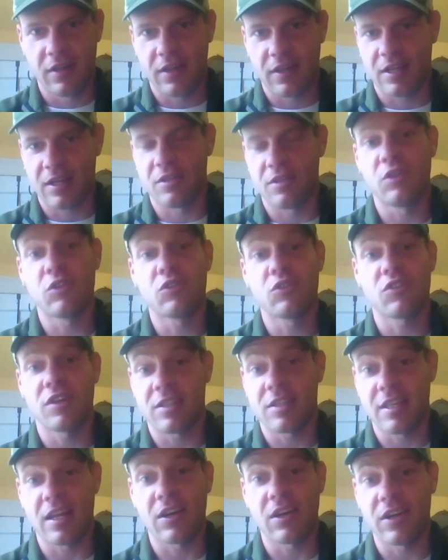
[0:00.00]
and the
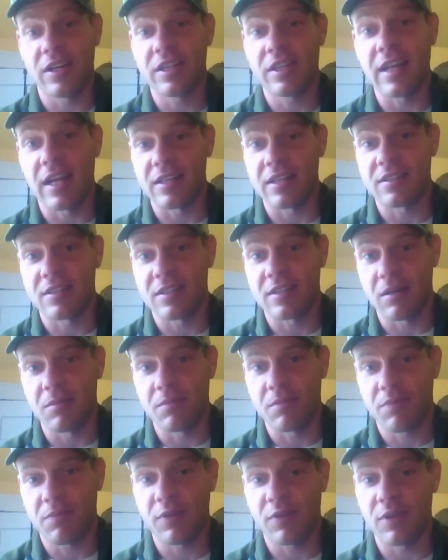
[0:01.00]
nutrients that are in that
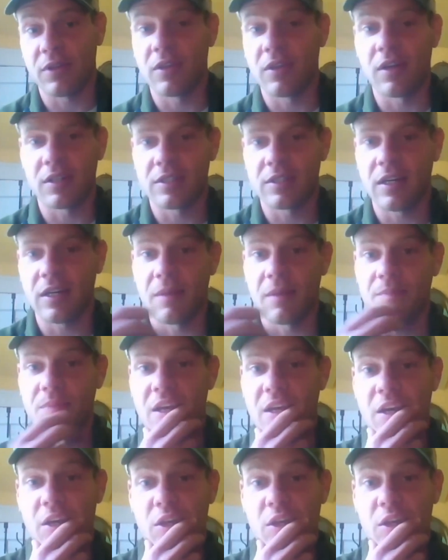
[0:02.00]
stump for a long time.